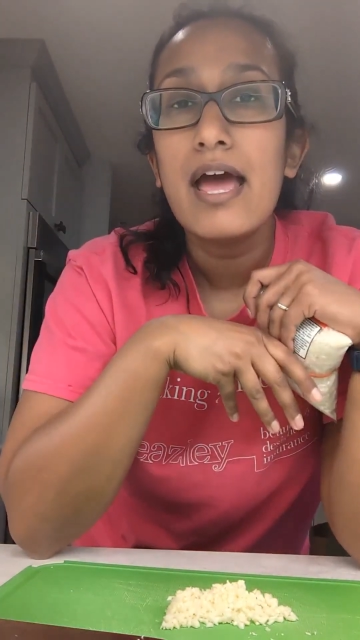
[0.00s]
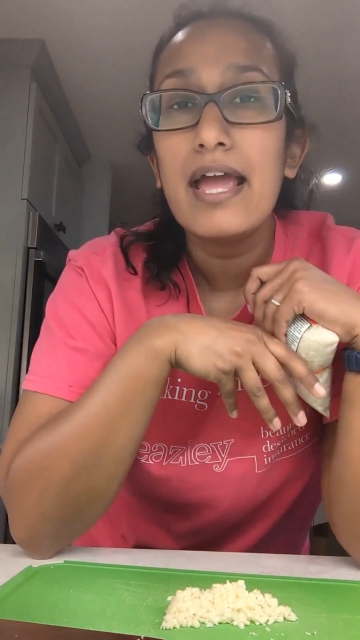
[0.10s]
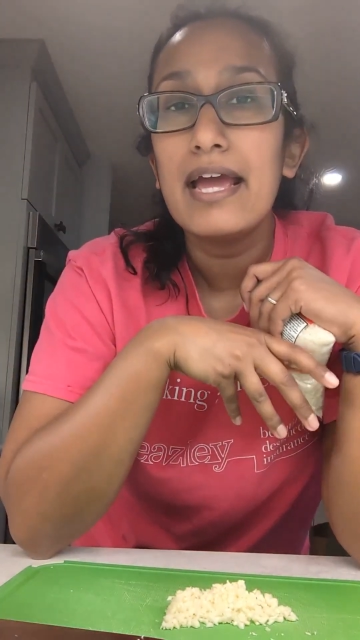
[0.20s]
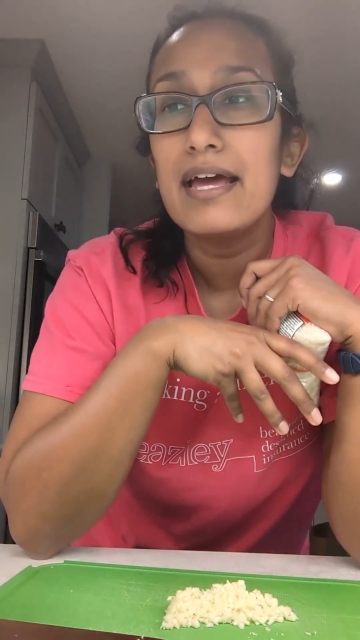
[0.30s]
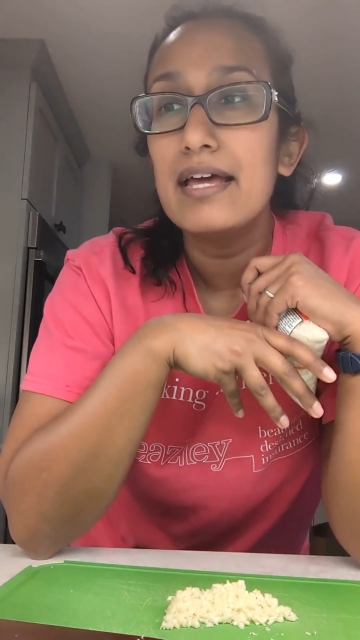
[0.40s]

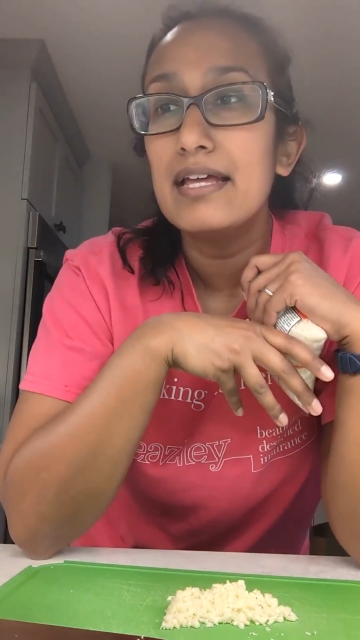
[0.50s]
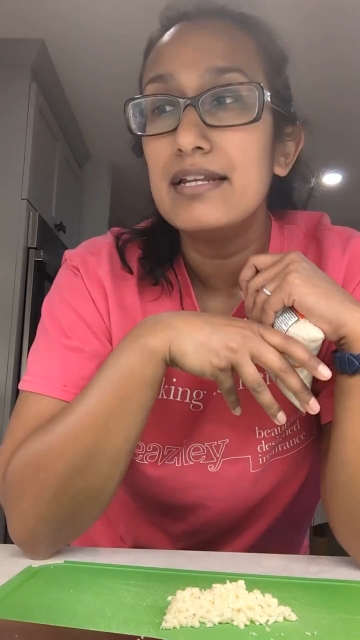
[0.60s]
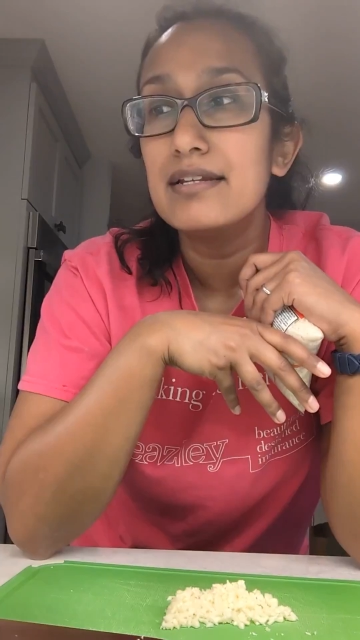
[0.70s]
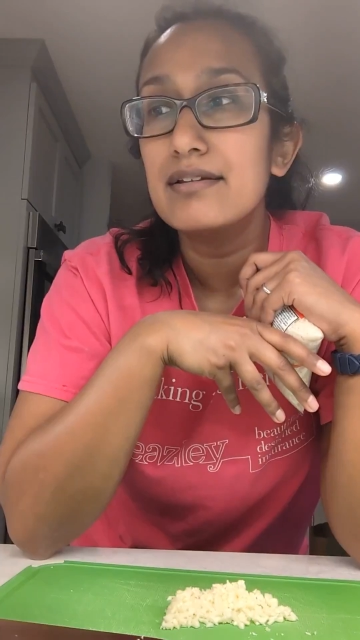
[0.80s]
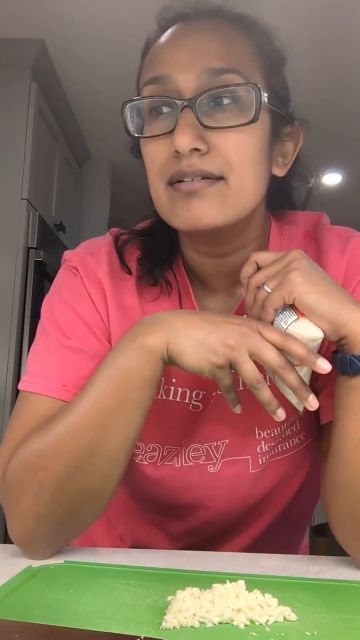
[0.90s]

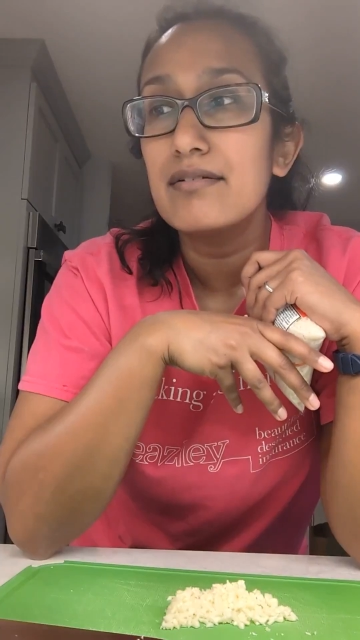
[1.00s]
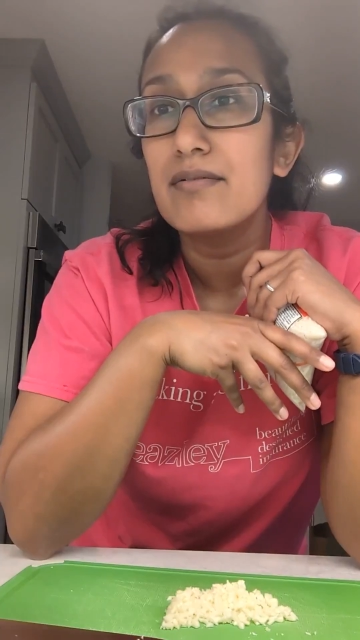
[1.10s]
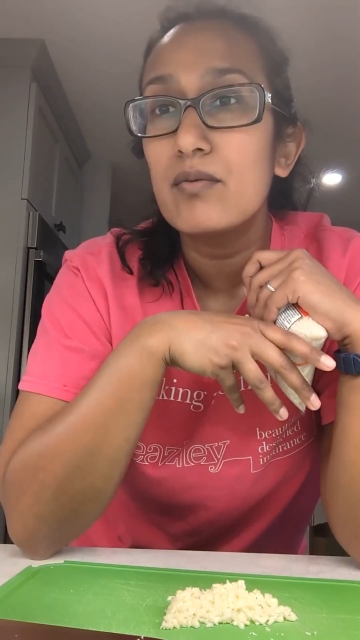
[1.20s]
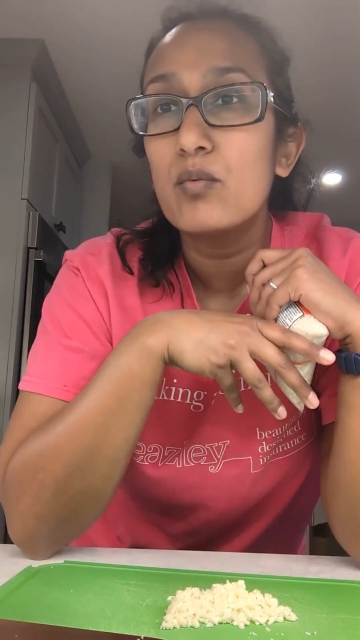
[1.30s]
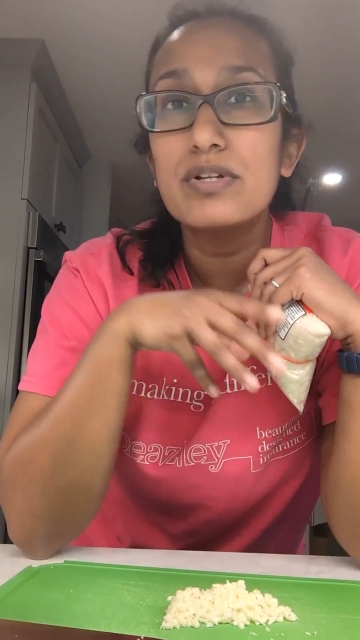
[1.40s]
And
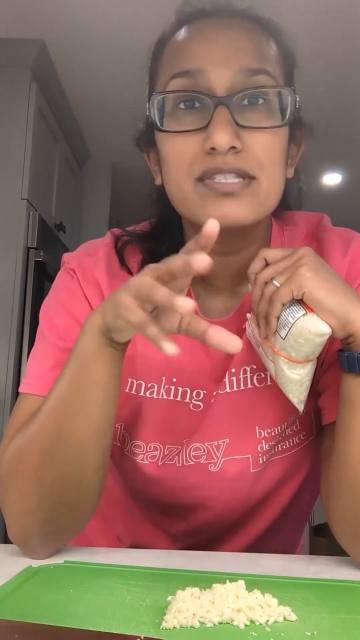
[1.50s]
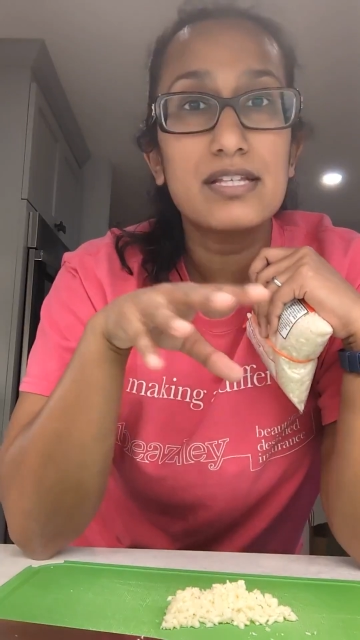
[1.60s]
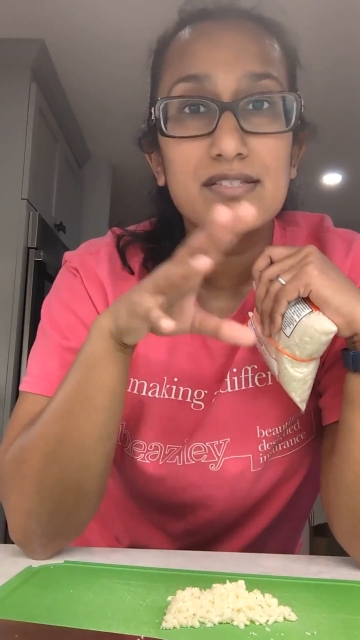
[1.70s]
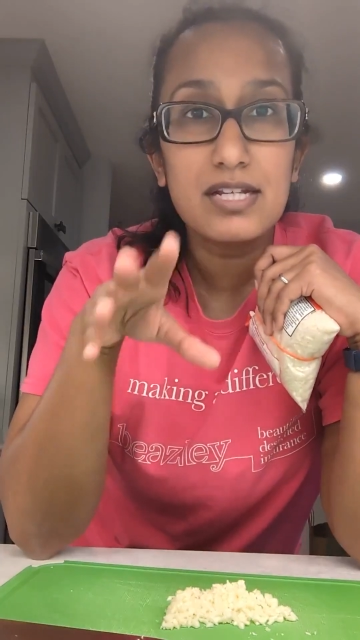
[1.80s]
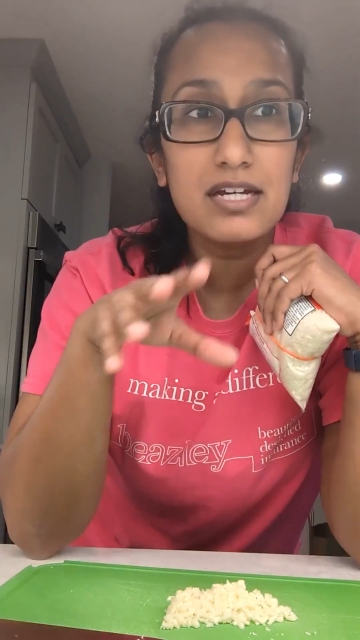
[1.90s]
once
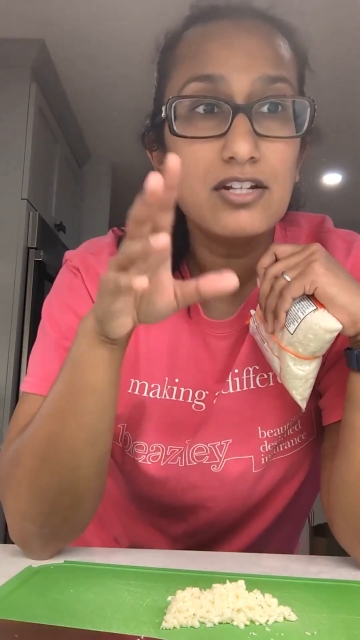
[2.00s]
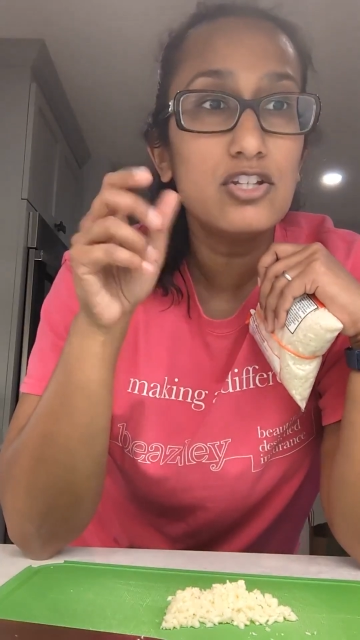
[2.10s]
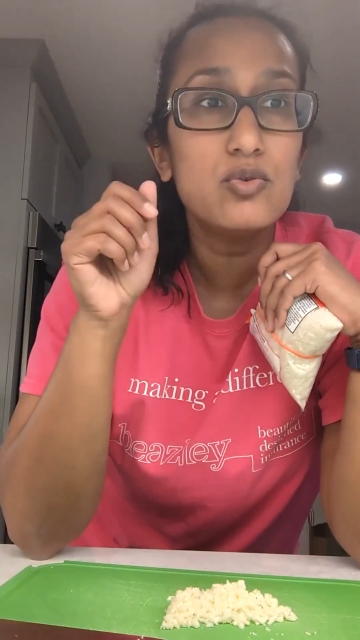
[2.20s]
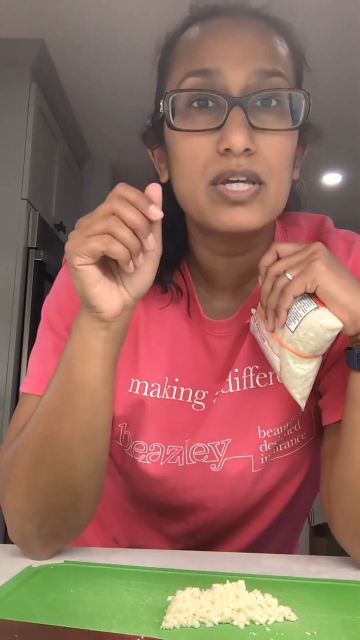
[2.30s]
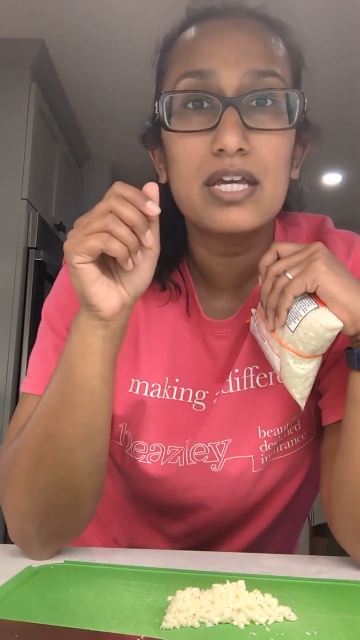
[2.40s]
that's done,
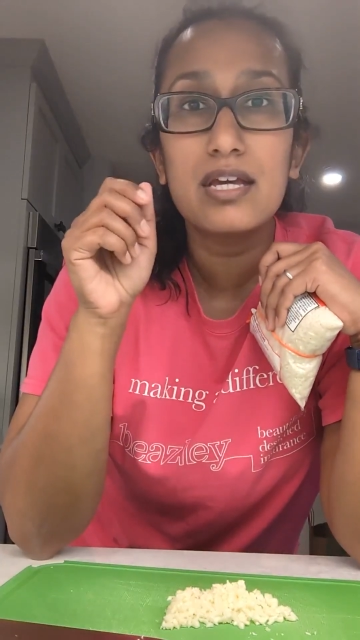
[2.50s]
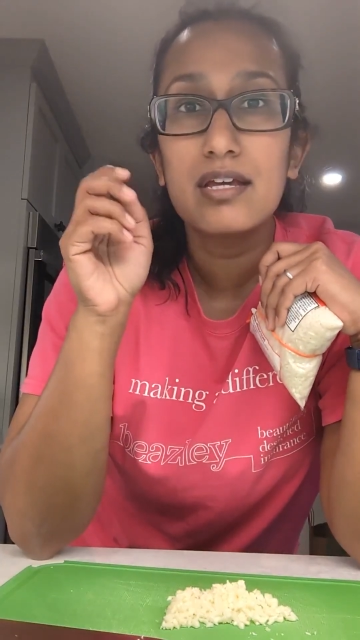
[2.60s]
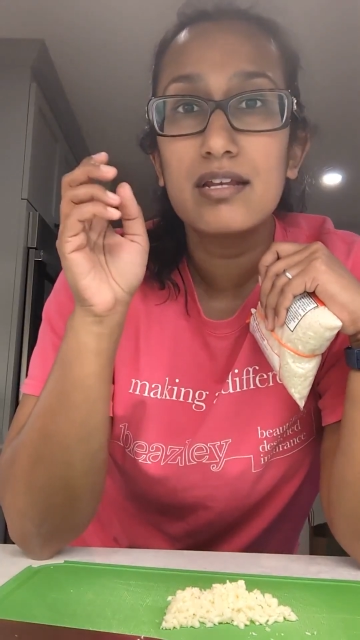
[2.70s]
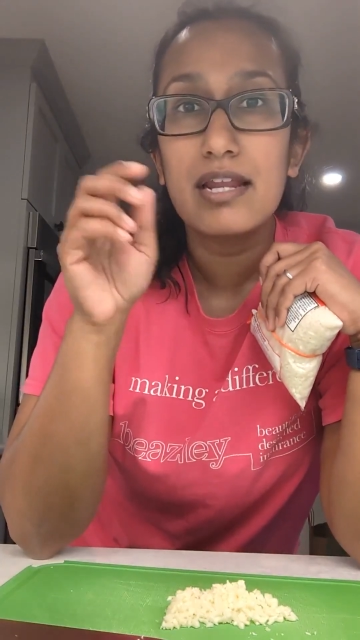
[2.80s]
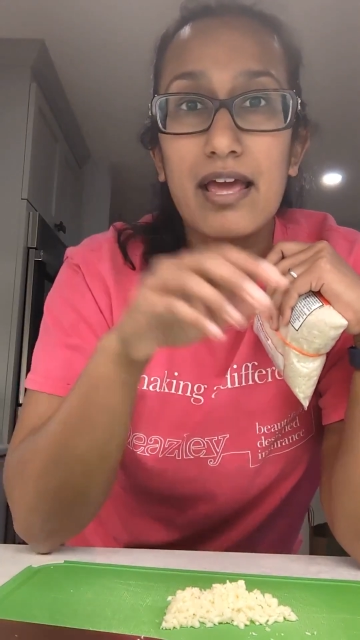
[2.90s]
you
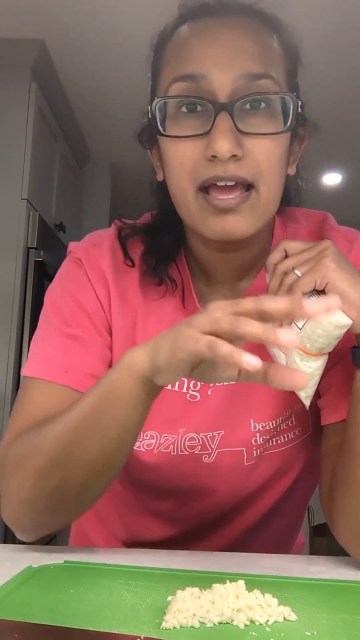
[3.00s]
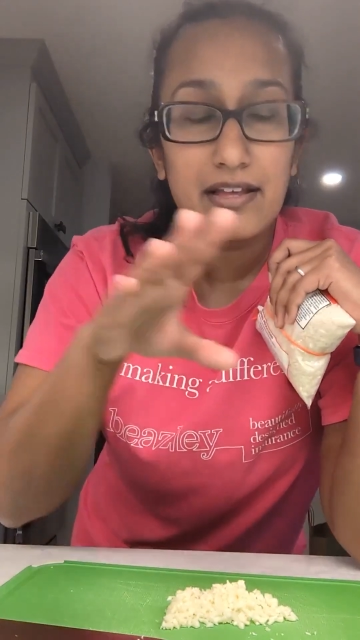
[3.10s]
can